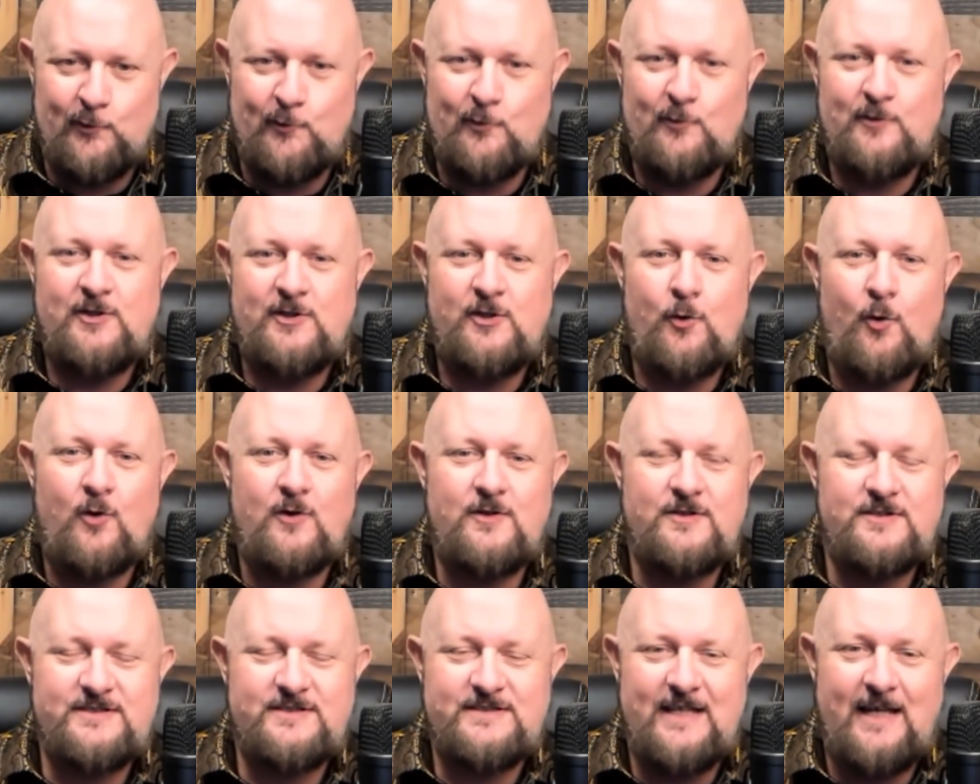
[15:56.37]

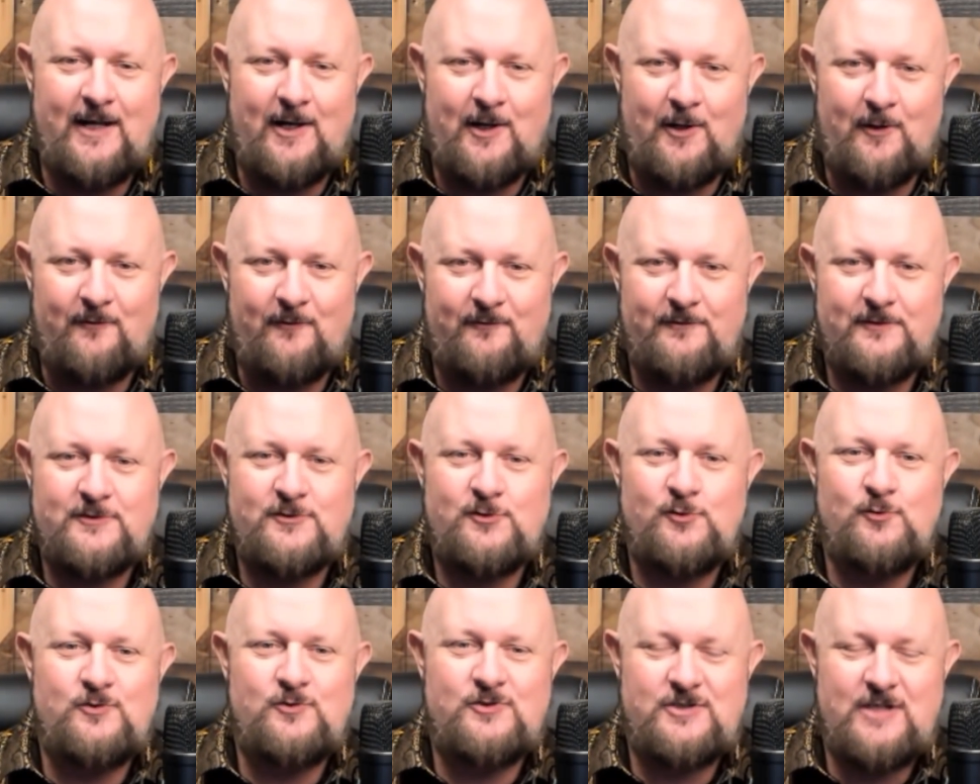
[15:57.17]
yourself
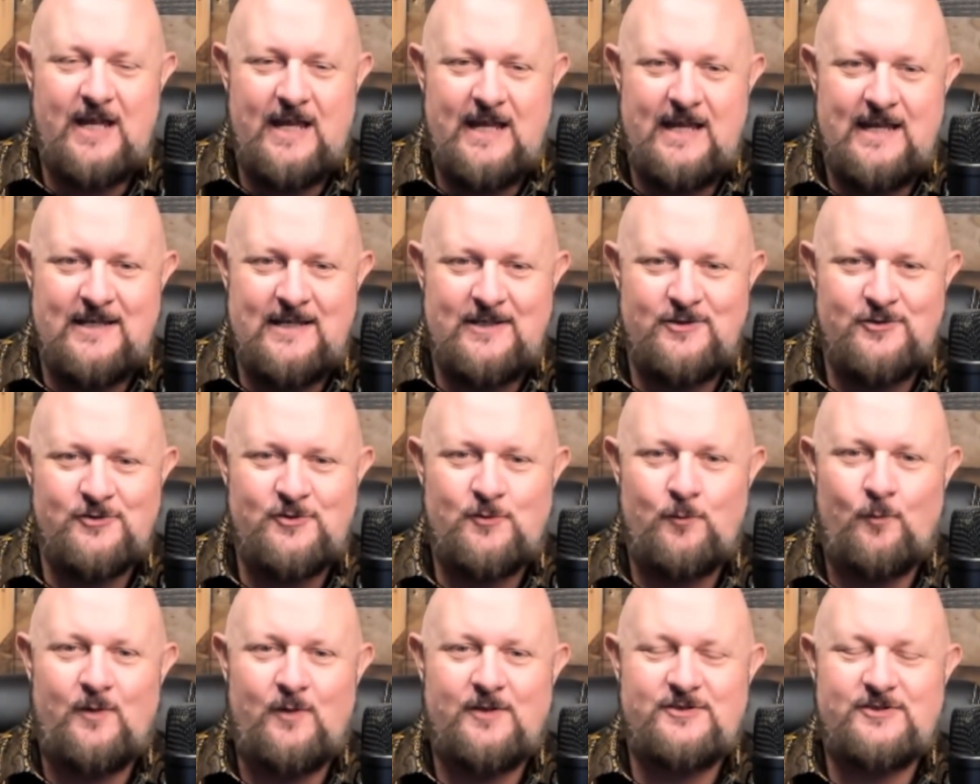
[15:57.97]
to
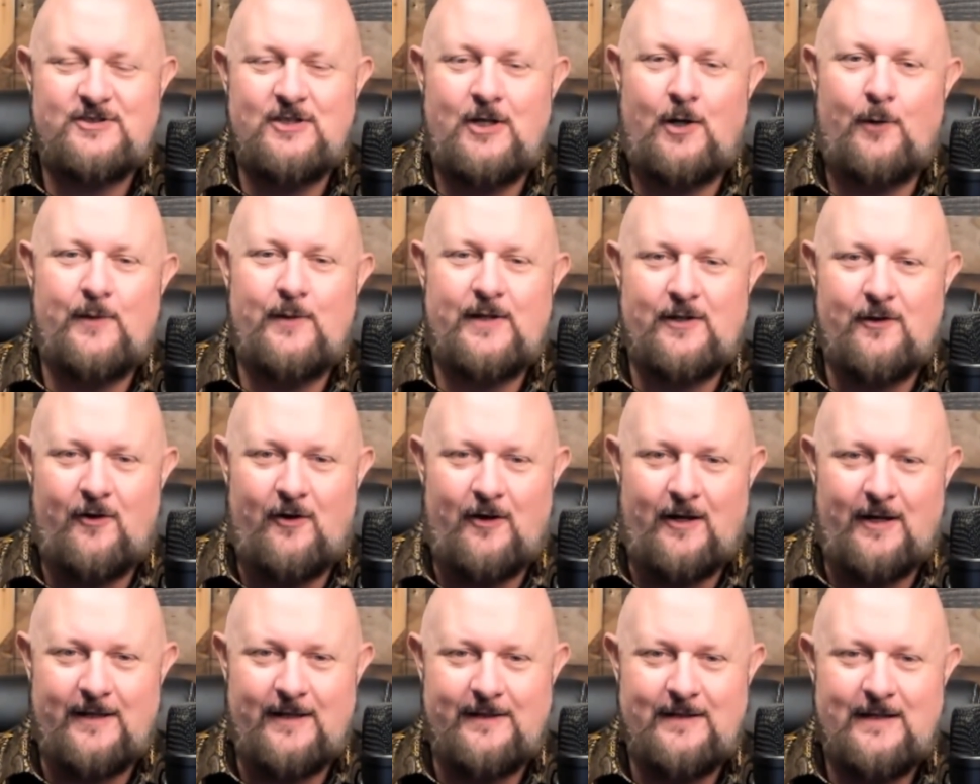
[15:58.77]
change what's going
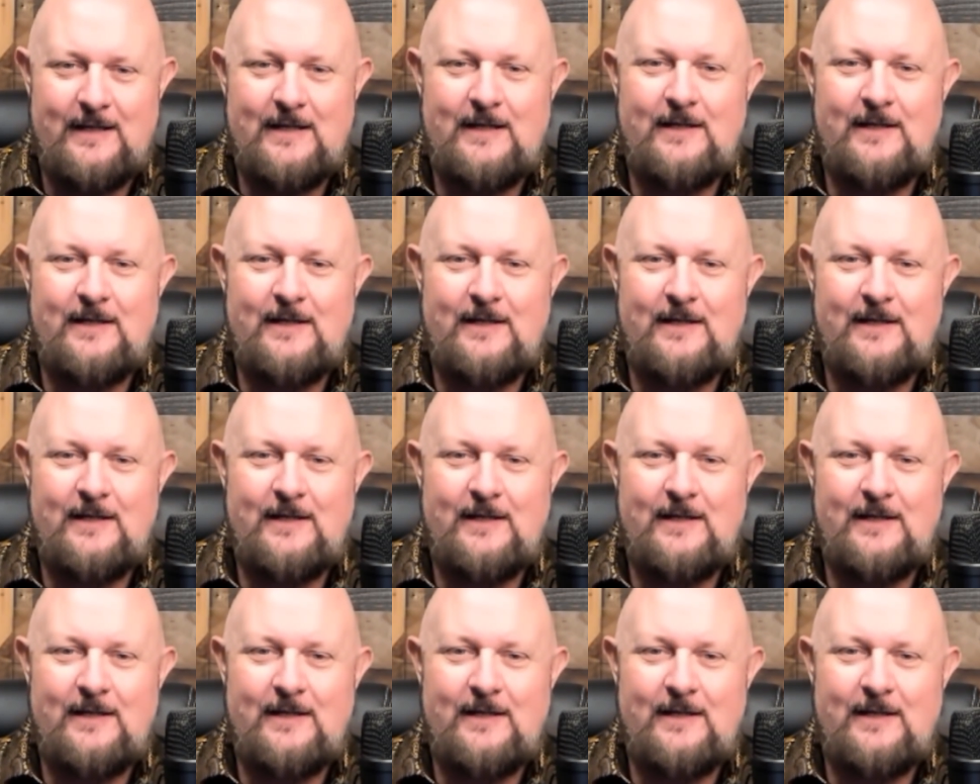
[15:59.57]
on.